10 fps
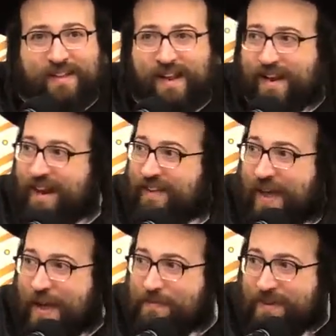are not
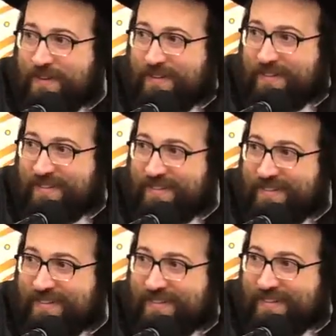happy.
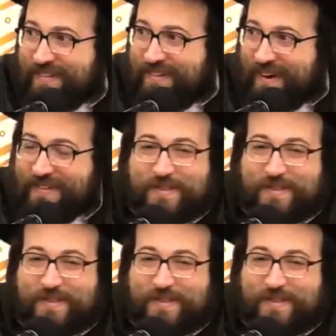They